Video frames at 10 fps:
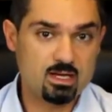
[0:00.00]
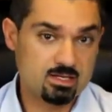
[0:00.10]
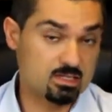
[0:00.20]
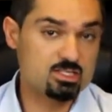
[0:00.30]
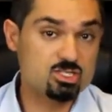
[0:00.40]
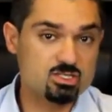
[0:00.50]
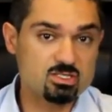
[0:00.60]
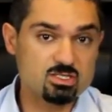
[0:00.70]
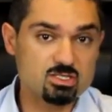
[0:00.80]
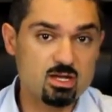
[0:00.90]

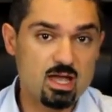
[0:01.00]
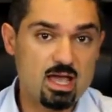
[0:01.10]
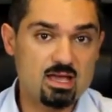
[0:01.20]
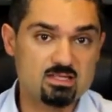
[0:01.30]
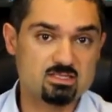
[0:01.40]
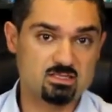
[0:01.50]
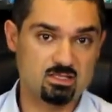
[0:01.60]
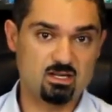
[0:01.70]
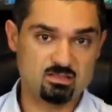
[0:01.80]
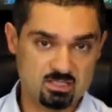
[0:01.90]
collisions and
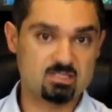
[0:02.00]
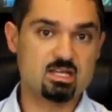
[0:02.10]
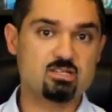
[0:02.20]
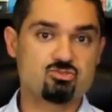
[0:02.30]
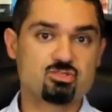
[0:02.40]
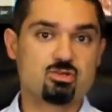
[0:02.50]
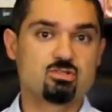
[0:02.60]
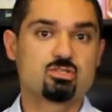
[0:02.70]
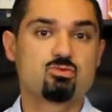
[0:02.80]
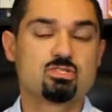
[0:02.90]
the disastrous
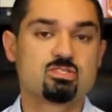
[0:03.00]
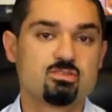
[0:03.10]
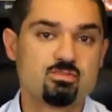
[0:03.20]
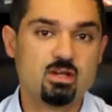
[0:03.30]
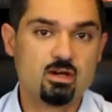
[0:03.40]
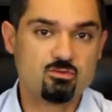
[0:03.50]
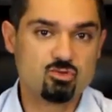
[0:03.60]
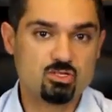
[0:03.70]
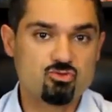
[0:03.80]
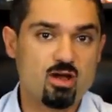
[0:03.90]
consequences of
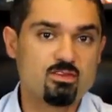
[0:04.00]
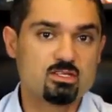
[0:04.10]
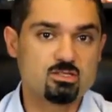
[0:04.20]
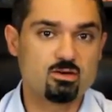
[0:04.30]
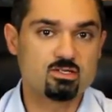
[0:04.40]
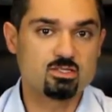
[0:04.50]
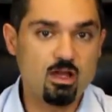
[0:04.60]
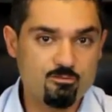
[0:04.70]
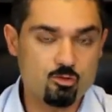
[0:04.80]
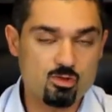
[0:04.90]
drink driving and so on and
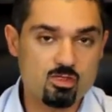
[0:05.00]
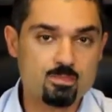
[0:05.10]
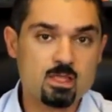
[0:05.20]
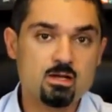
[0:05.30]
so forth.